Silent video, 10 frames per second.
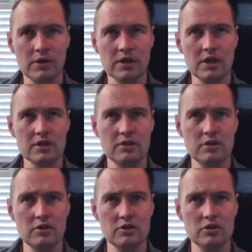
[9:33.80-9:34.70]
We're just going to
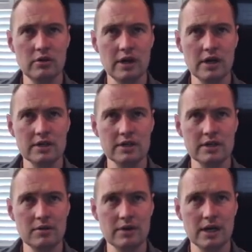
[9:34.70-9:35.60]
do 2 at a
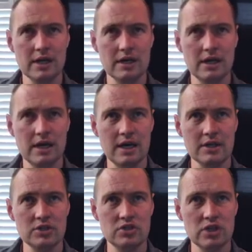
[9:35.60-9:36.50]
time. So we got
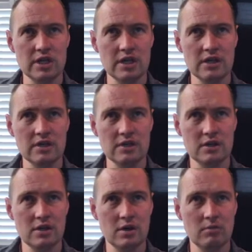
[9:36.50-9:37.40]
9j
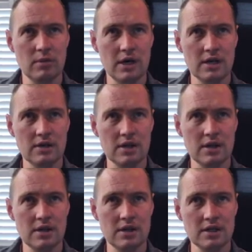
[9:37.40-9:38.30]
minus
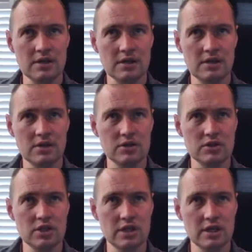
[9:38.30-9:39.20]

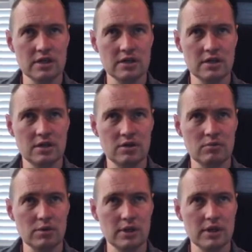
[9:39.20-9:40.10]
6j
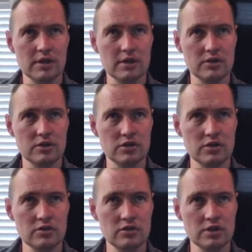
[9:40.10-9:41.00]
plus
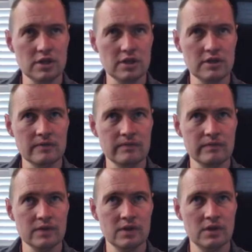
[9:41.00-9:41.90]
2j
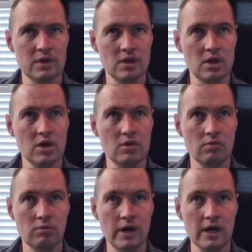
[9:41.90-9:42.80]

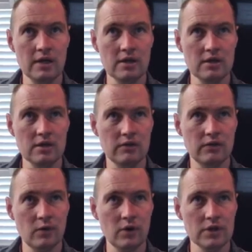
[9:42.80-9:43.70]
minus
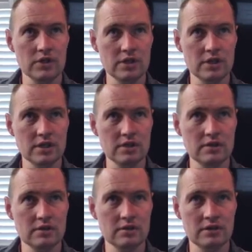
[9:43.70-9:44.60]

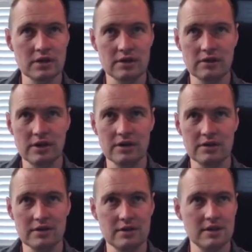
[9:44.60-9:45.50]
4j, it's getting
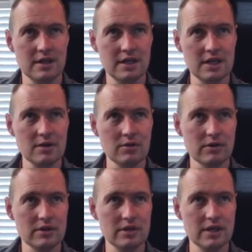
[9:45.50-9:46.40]
crazy,
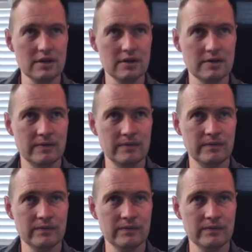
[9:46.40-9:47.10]
equals 10.